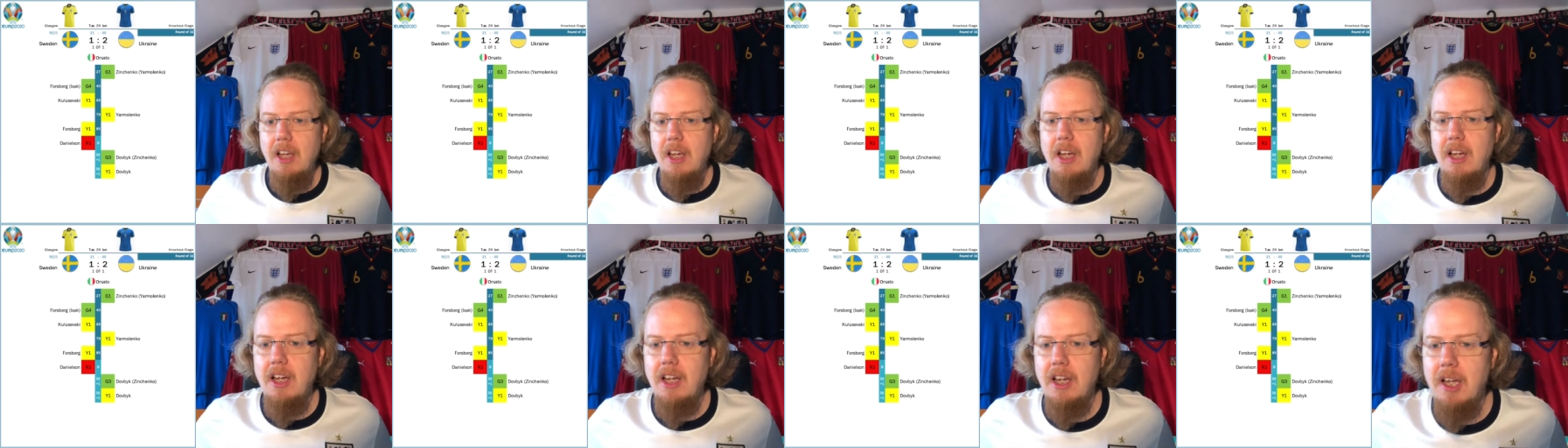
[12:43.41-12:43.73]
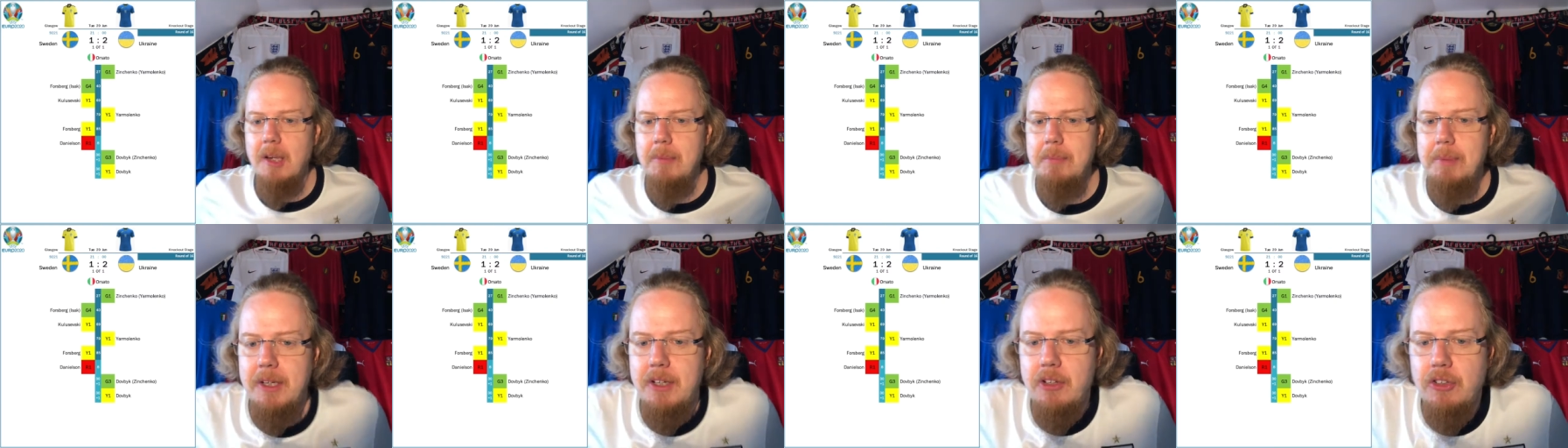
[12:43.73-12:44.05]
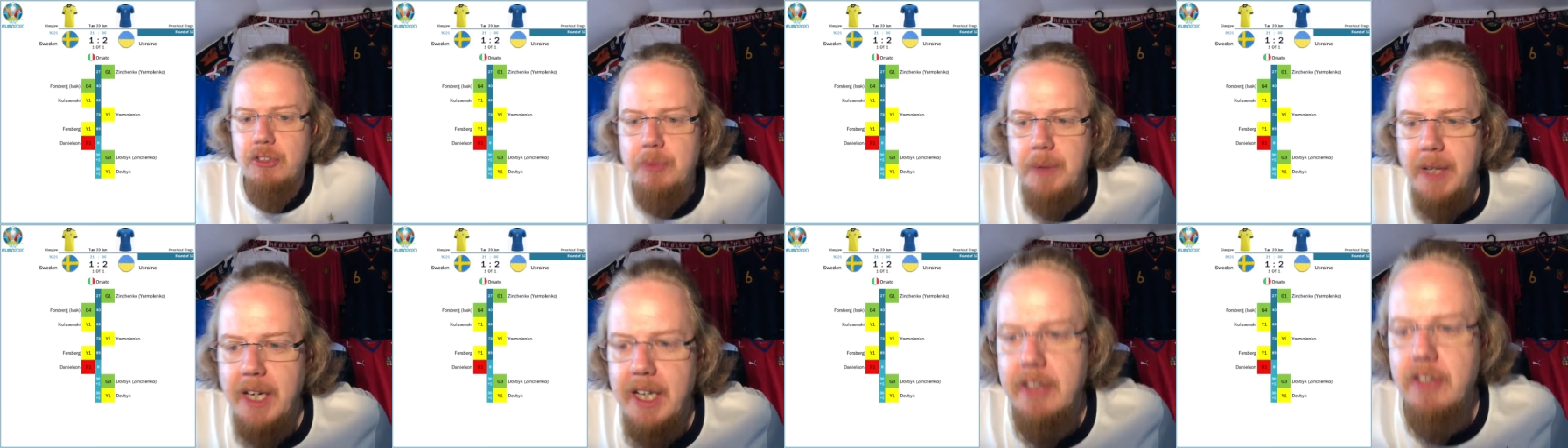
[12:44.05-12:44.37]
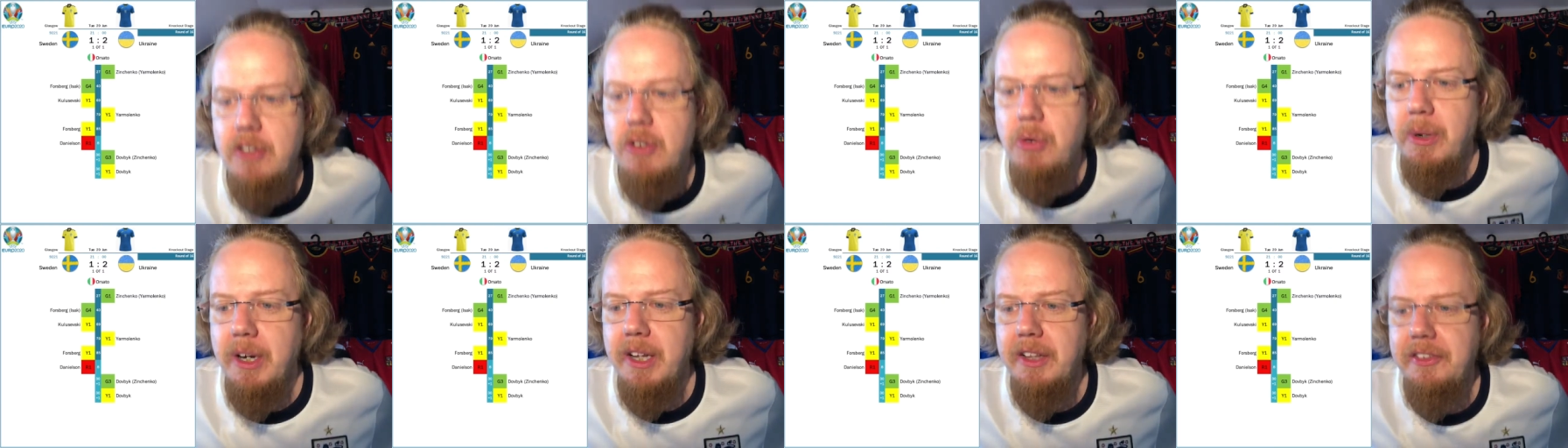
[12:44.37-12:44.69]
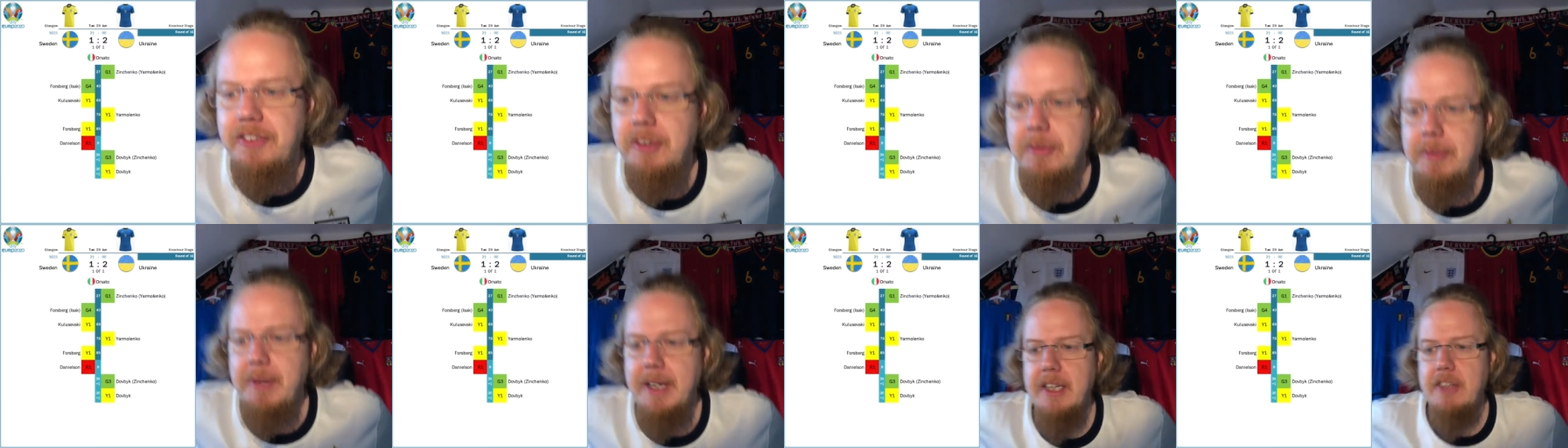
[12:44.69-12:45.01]
uh, because we had
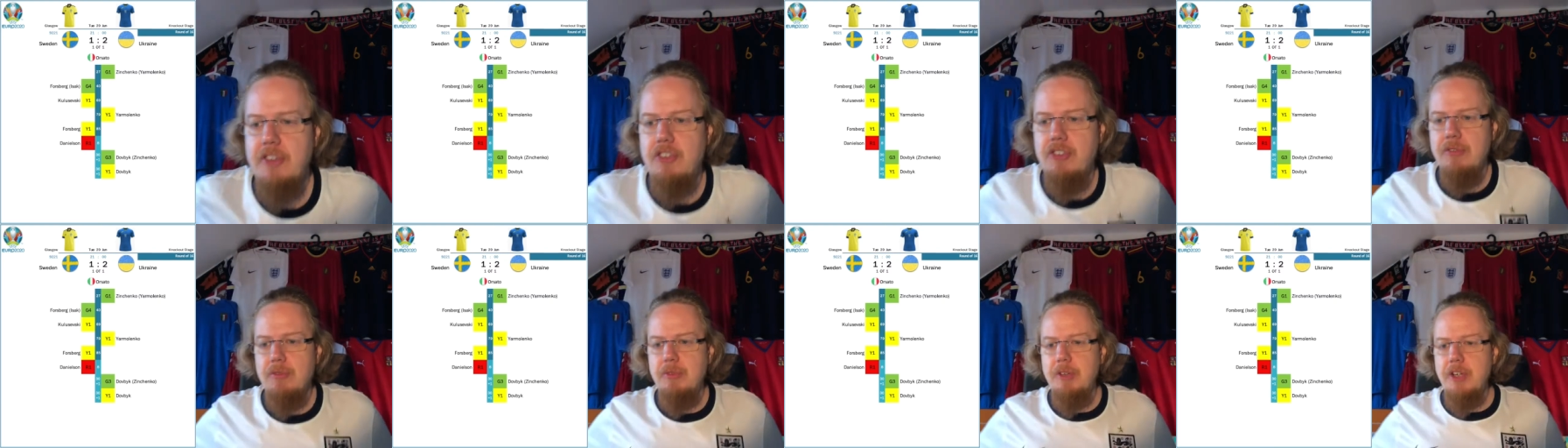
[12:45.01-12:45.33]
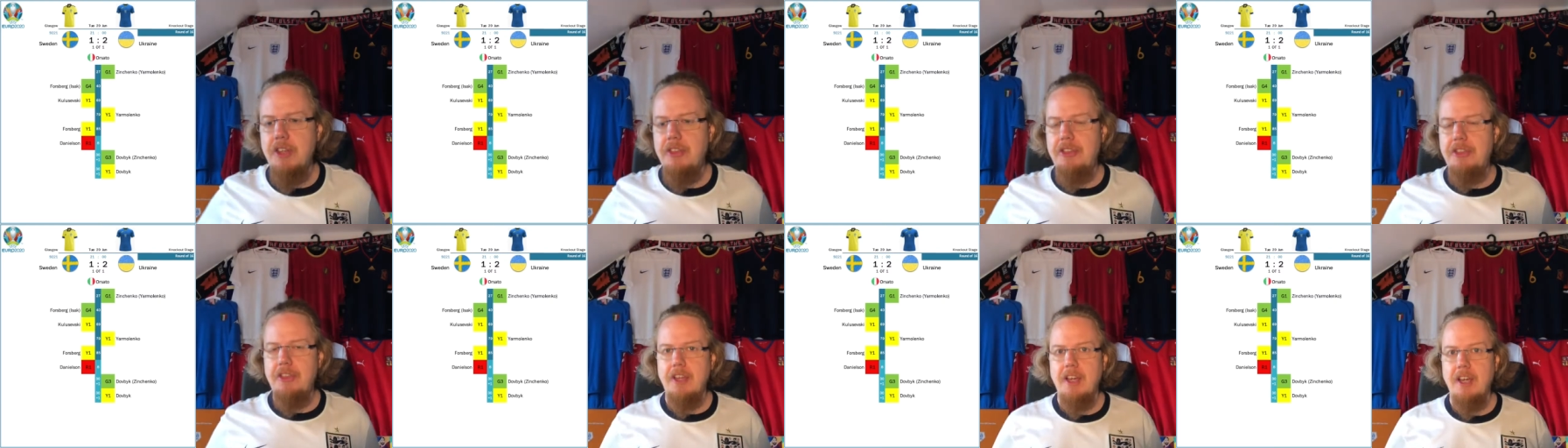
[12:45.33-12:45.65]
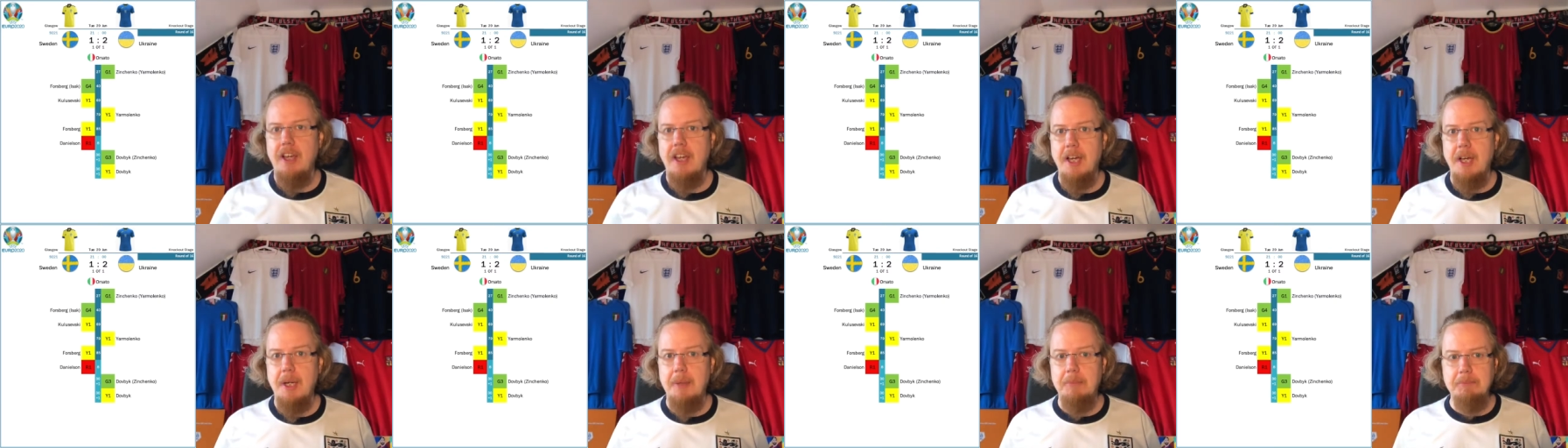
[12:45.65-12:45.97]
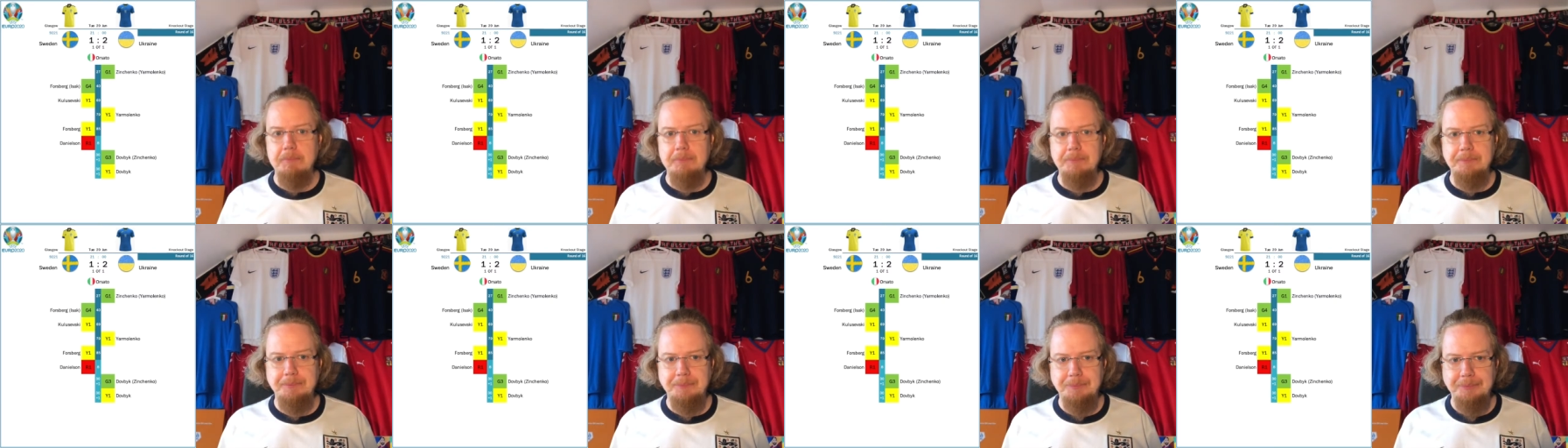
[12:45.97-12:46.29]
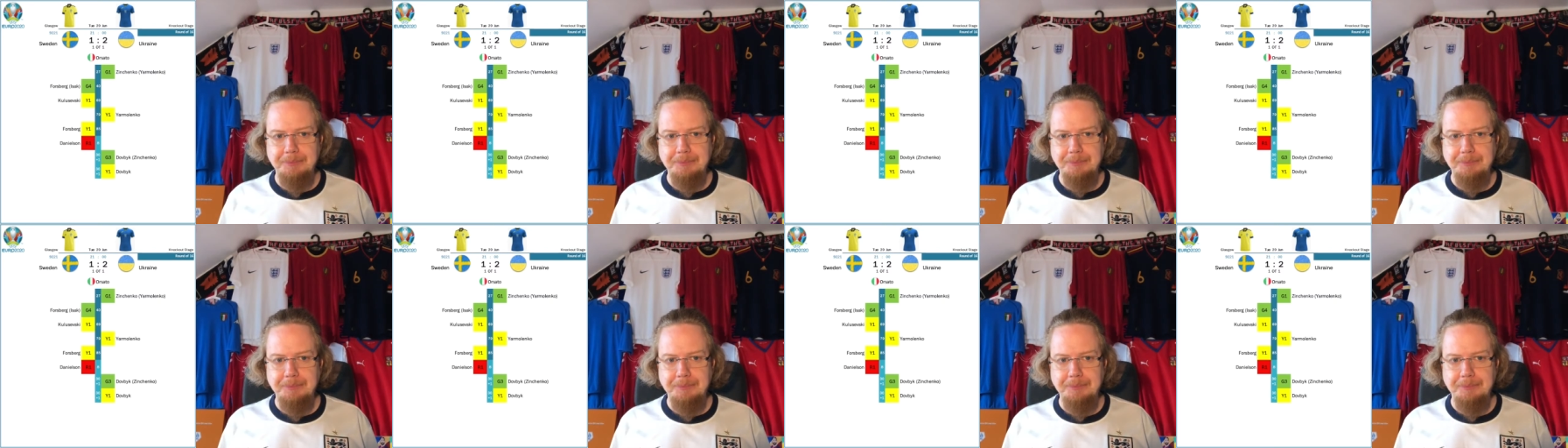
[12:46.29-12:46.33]
quite some action with. Um,